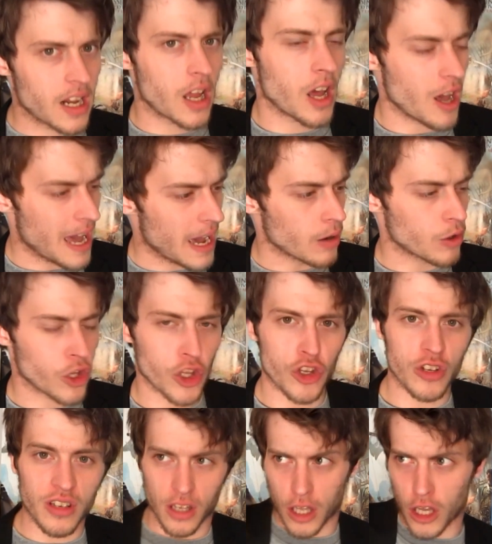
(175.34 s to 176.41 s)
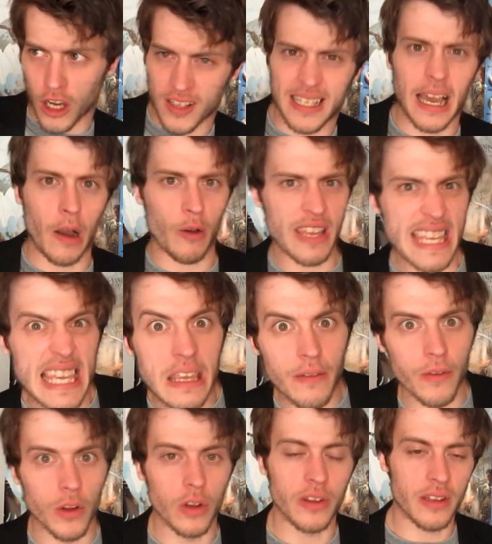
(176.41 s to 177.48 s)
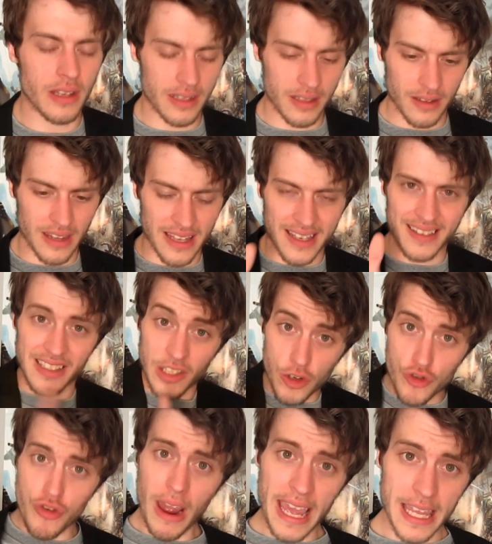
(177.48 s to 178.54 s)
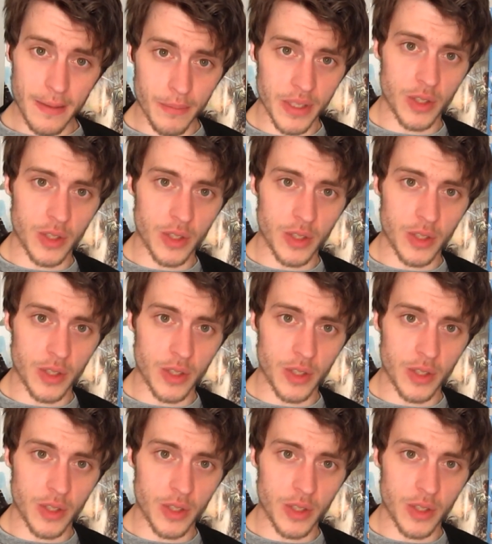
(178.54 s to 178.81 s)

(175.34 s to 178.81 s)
cut out good and cut out evil. There's grey in